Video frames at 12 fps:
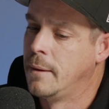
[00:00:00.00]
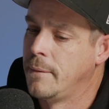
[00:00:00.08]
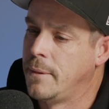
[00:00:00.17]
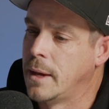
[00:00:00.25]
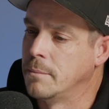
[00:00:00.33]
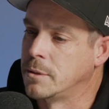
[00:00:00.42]

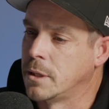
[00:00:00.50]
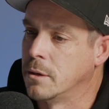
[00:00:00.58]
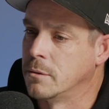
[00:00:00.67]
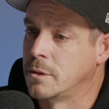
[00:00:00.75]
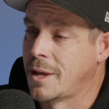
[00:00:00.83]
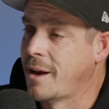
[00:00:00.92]

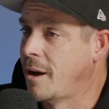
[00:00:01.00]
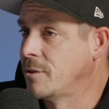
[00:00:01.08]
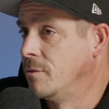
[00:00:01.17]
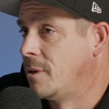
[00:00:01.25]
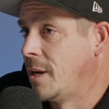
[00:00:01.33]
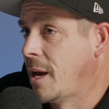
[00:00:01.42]
themselves as they
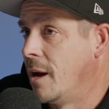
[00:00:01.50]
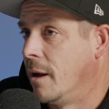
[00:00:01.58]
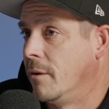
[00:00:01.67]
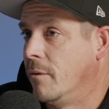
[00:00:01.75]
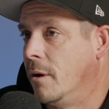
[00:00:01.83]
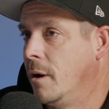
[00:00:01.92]
hustled it out,
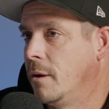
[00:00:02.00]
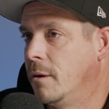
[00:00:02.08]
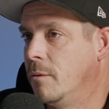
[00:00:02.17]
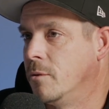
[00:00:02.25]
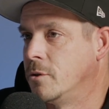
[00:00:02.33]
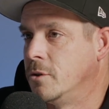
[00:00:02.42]
right?
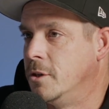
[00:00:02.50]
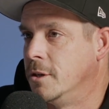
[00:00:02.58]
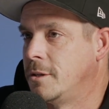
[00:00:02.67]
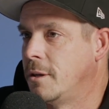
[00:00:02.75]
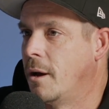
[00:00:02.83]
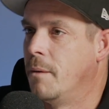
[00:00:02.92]
It wasn't
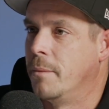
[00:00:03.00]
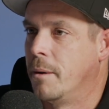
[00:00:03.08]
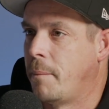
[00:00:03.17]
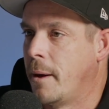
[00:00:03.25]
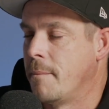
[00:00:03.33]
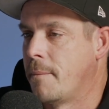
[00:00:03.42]
just I'm going to
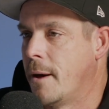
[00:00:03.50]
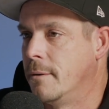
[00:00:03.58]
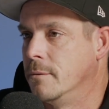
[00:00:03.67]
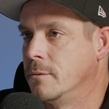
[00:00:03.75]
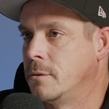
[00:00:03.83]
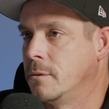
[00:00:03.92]
paint
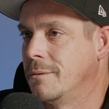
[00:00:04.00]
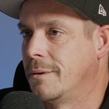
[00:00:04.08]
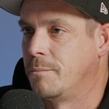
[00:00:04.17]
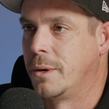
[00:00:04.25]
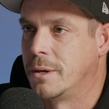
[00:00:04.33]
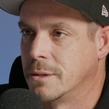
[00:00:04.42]
panels
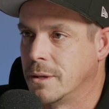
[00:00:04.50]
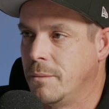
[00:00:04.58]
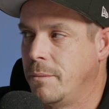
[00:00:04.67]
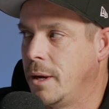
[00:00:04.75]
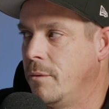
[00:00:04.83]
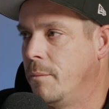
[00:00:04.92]
because I'm
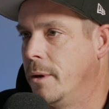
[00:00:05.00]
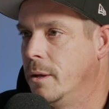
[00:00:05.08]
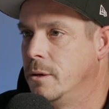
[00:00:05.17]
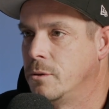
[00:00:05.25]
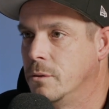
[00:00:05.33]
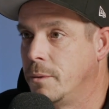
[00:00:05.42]
being
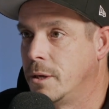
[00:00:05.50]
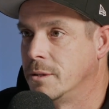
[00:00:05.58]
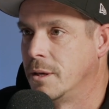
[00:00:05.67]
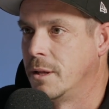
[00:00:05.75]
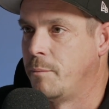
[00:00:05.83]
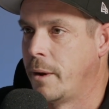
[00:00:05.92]
rebellious or because
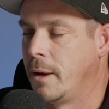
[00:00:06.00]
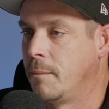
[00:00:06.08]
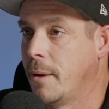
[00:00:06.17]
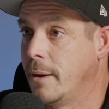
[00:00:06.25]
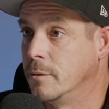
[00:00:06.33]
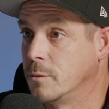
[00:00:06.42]
I love painting
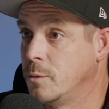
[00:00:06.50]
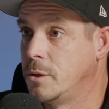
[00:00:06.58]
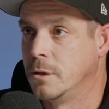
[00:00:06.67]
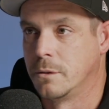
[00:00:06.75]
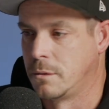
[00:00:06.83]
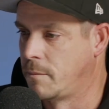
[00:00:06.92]
panels, which
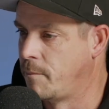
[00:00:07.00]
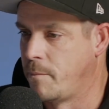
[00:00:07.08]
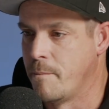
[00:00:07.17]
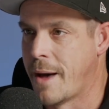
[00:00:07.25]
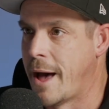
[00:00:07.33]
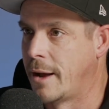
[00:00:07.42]
is
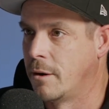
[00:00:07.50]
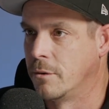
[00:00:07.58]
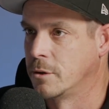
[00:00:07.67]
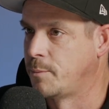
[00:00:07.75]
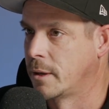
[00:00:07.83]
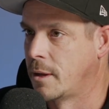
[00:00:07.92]
mad. I
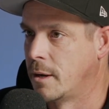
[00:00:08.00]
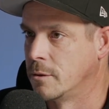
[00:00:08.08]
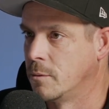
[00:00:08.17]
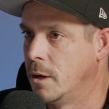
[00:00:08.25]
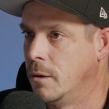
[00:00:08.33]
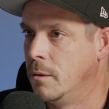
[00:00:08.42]
respect that
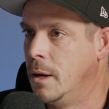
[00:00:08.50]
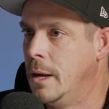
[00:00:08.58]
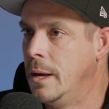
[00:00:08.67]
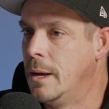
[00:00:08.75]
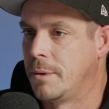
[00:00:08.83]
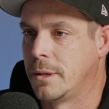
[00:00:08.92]
as well, for
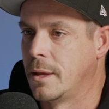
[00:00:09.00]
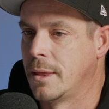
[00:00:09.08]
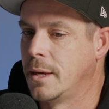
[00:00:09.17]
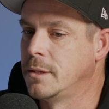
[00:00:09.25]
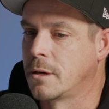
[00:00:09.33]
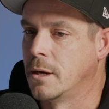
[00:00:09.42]
sure. But then
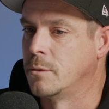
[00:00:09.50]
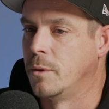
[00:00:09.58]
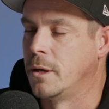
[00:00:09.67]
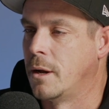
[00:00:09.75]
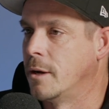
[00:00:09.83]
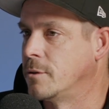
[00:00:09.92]
these guys
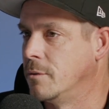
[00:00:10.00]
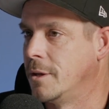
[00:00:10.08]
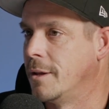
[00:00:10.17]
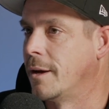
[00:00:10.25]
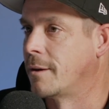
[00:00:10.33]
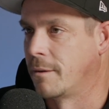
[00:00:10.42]
went and hustled.
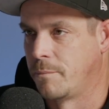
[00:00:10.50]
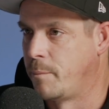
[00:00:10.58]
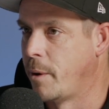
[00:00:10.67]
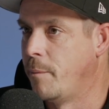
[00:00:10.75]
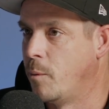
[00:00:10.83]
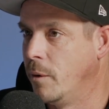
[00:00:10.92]
They're like,
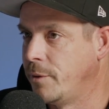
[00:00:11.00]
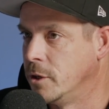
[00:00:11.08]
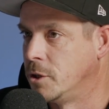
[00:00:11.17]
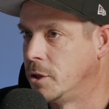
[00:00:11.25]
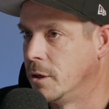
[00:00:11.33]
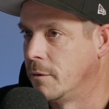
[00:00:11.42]
people want
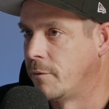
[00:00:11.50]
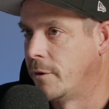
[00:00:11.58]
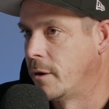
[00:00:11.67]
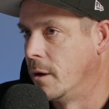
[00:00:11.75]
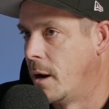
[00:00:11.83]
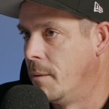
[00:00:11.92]
this shit.
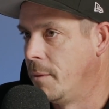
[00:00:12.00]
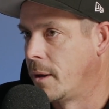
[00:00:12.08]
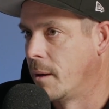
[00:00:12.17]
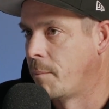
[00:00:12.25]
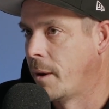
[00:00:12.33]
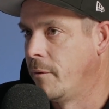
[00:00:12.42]
Fuck mm. it, I'm going
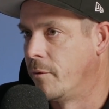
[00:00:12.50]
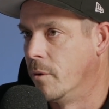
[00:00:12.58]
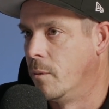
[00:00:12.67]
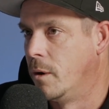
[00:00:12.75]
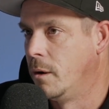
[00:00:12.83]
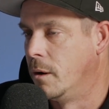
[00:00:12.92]
to get paid for
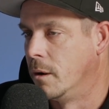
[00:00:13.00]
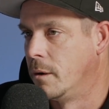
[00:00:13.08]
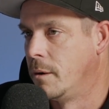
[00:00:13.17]
it. Why not?